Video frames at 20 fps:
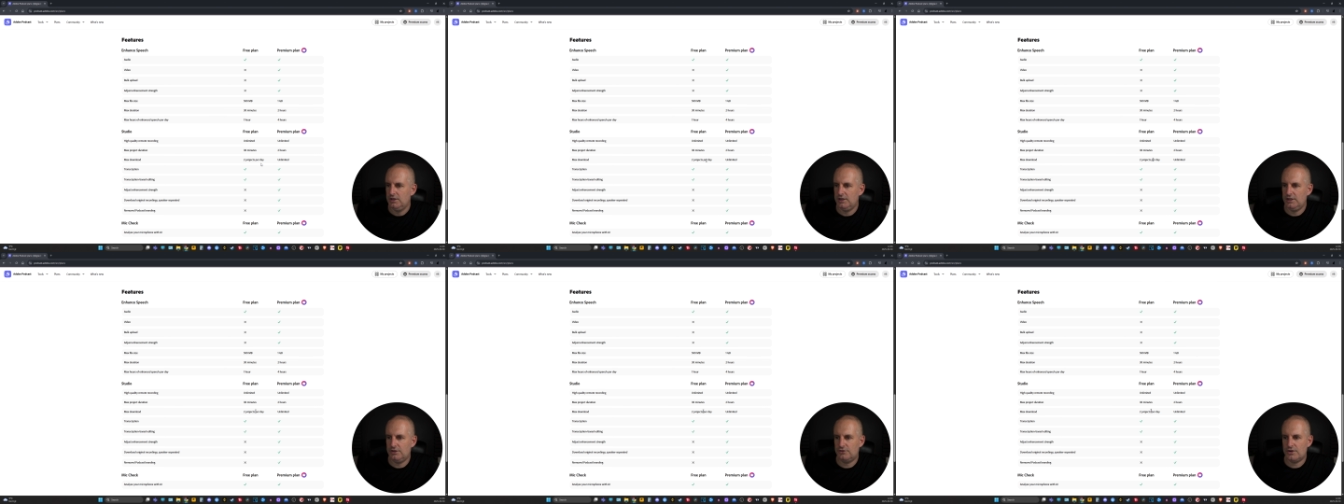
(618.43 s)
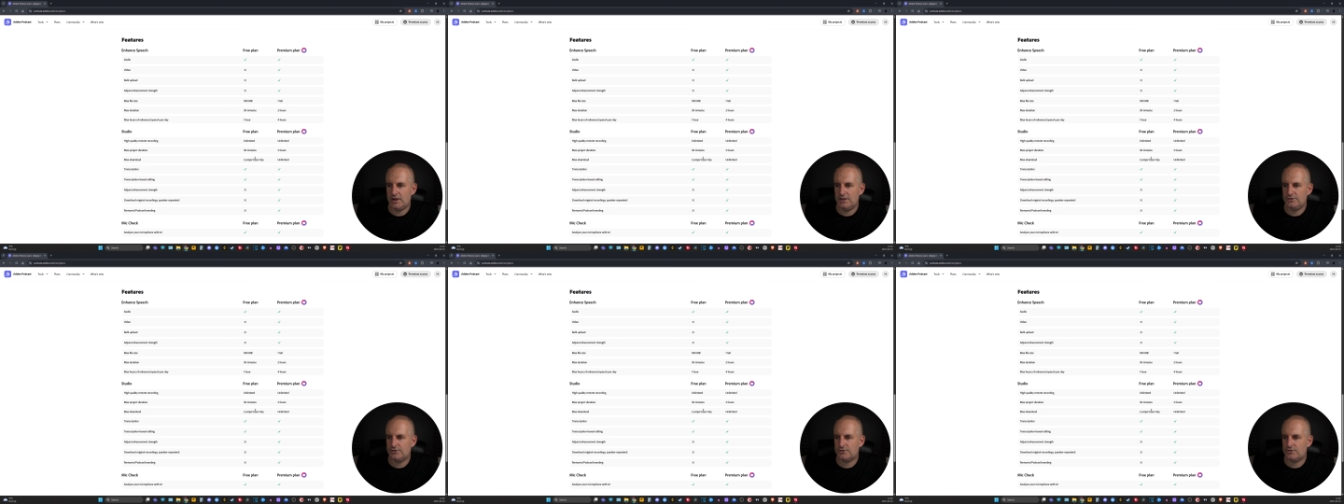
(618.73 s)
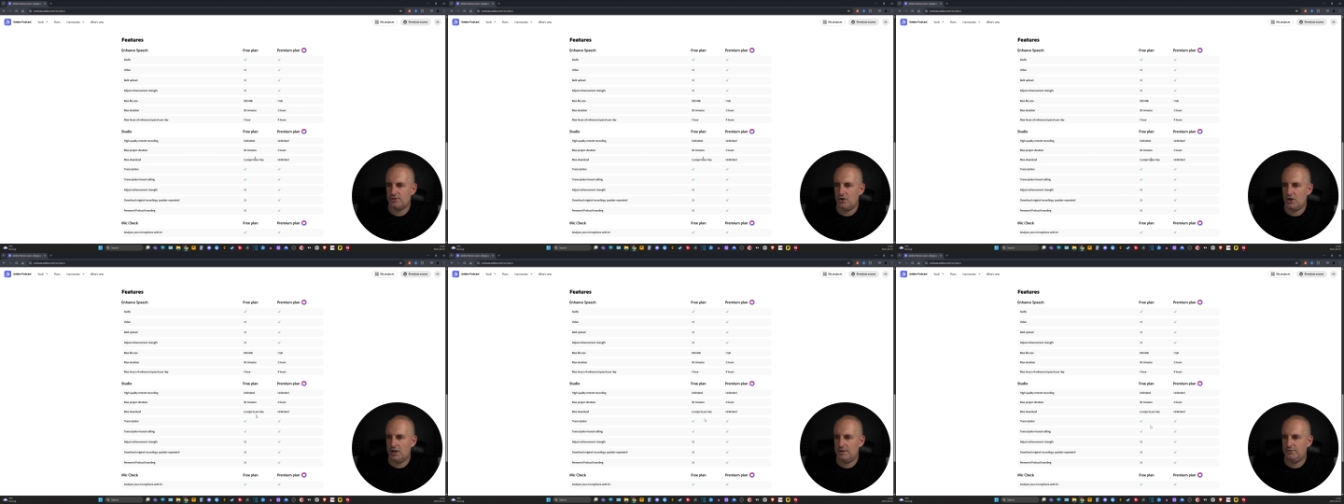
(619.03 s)
It
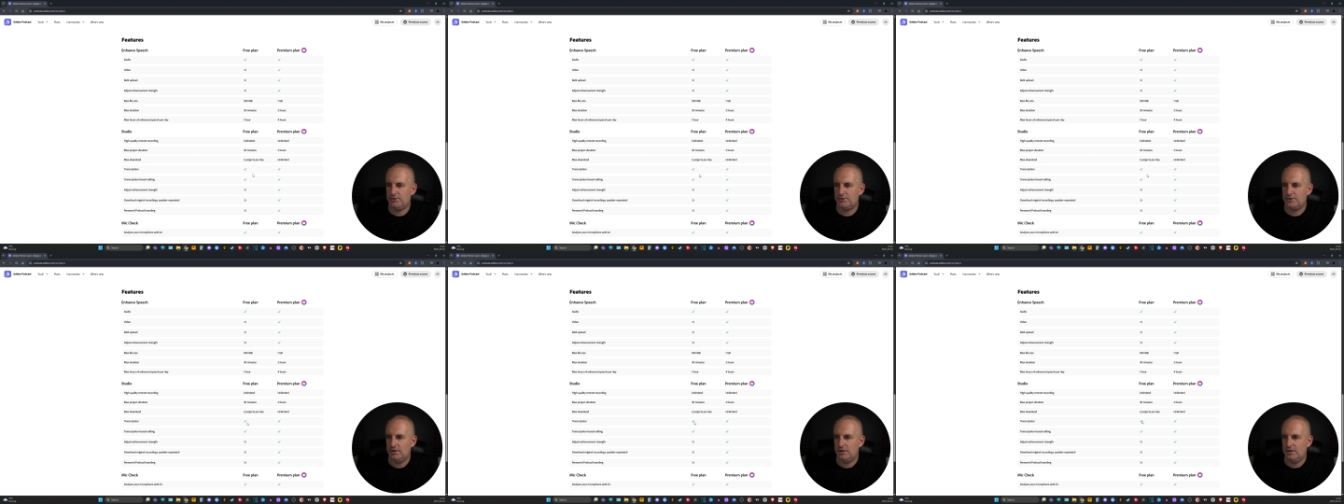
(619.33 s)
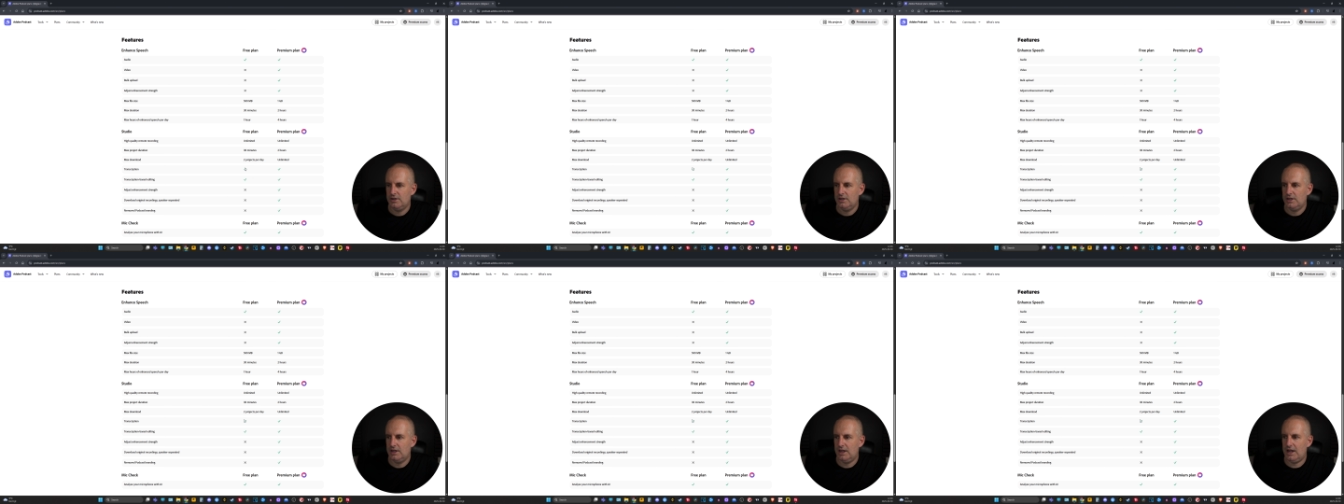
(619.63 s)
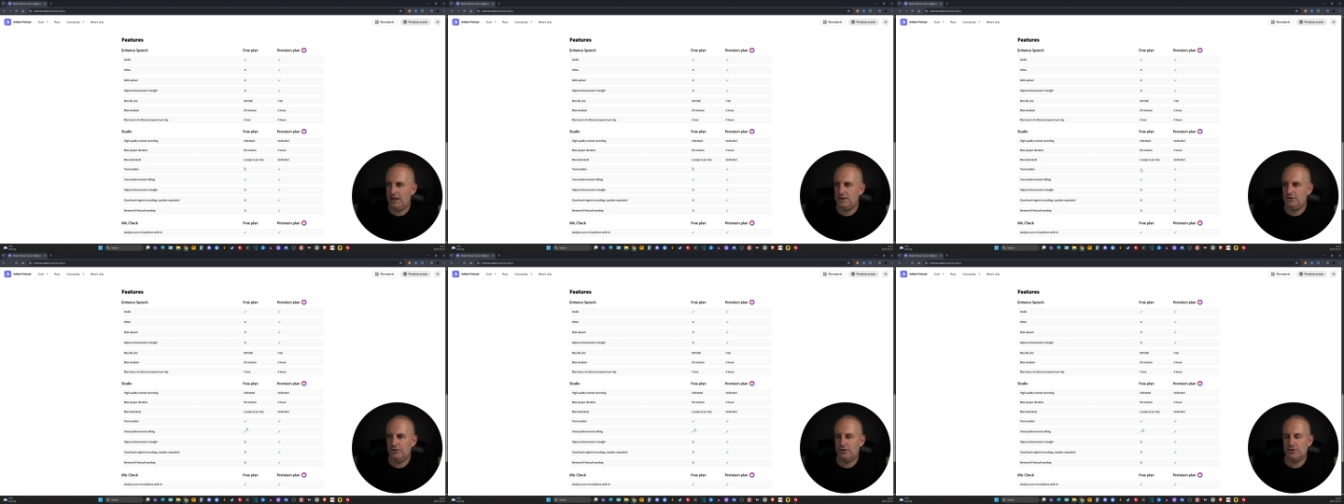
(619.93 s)
transcribes,
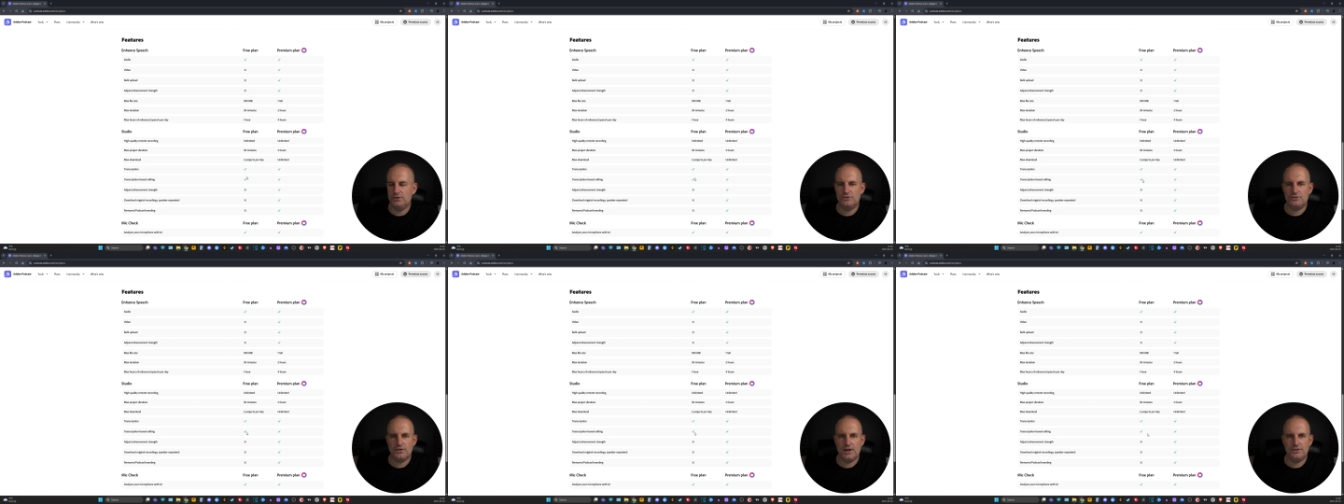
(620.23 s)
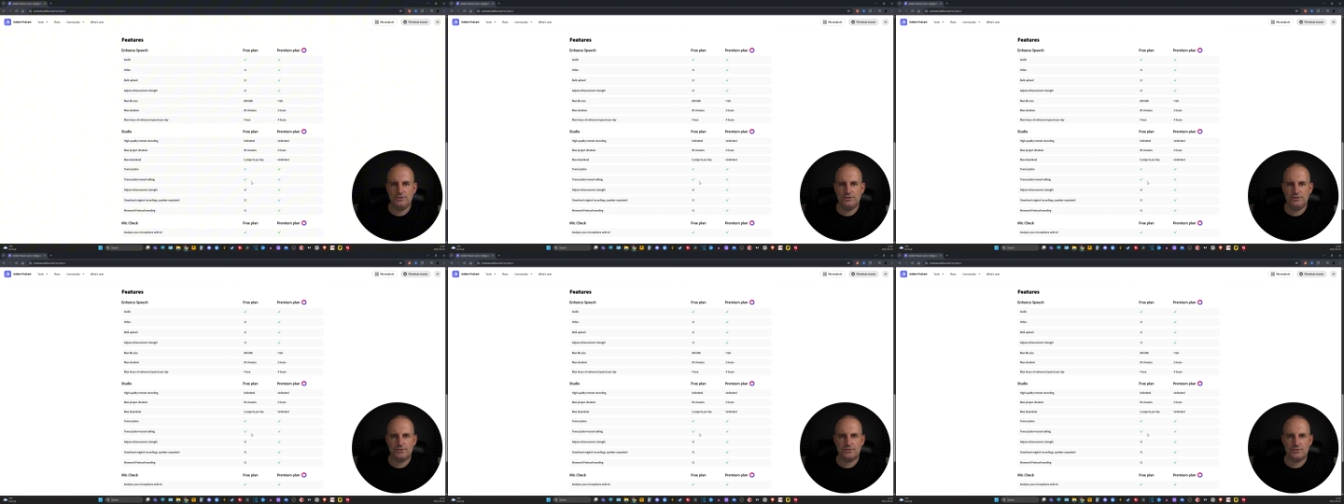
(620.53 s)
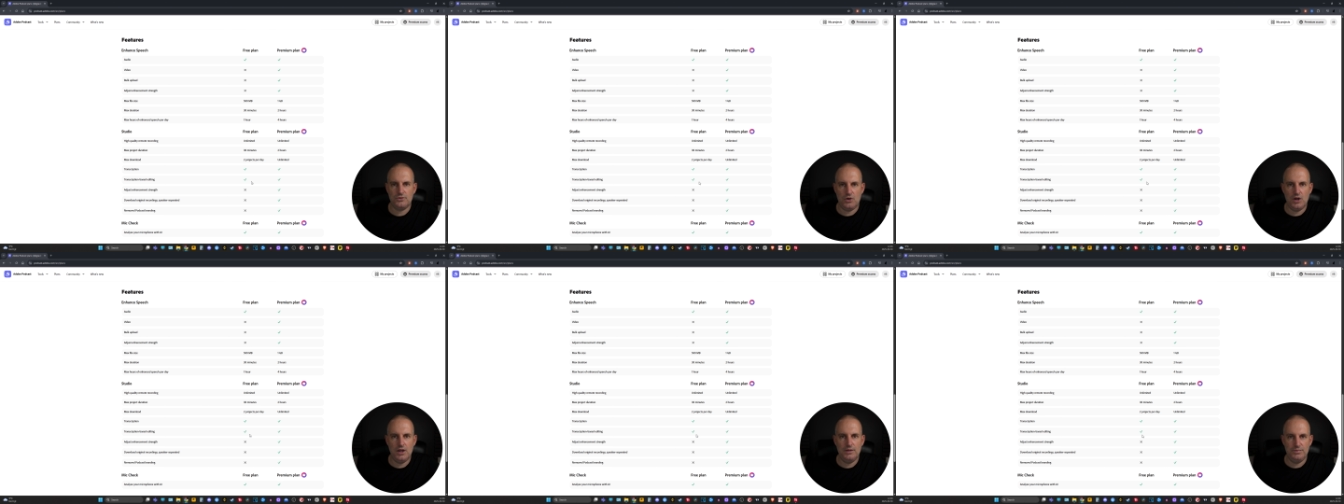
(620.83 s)
and you can
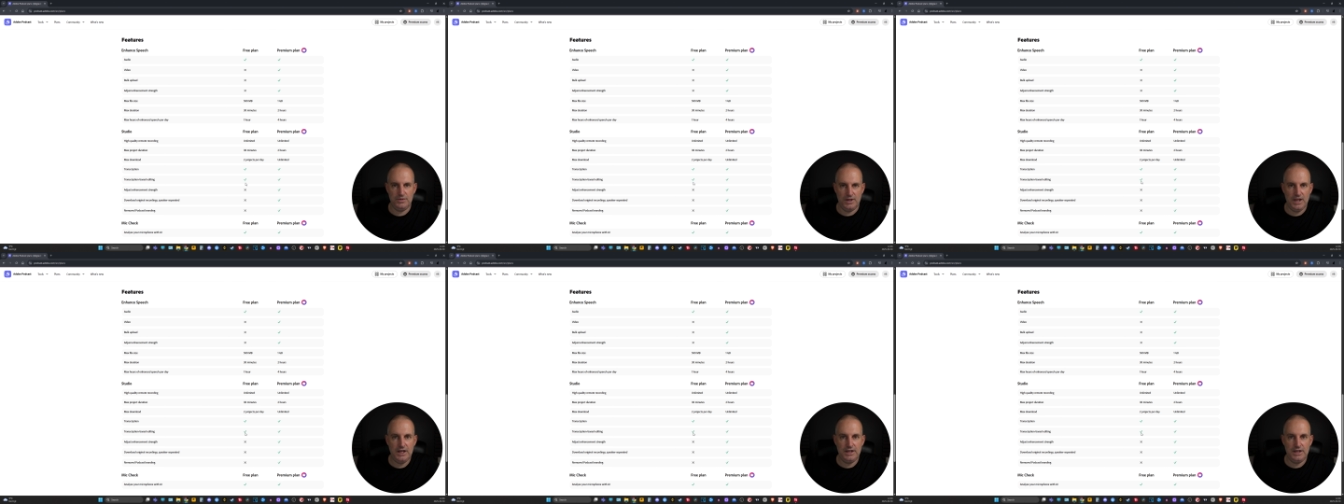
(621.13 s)
transcribe